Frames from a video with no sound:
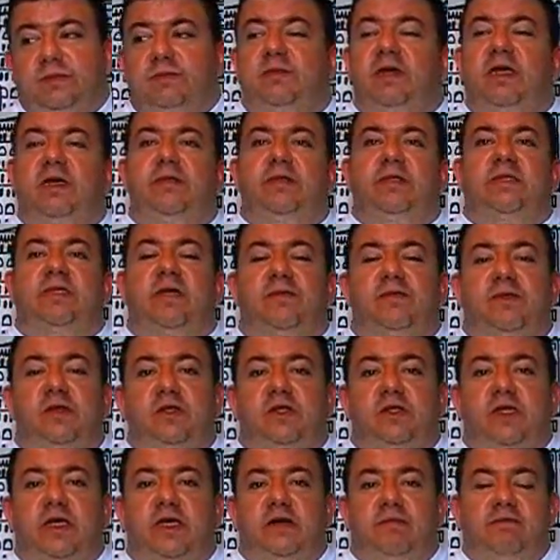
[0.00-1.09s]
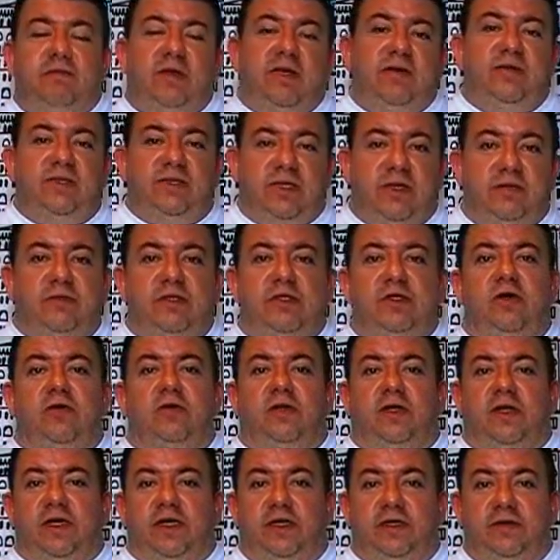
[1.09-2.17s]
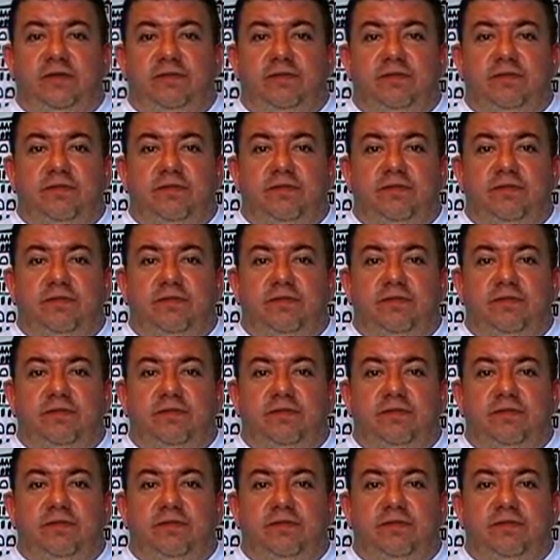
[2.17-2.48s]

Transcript: Maybe something you like, maybe something you don't like.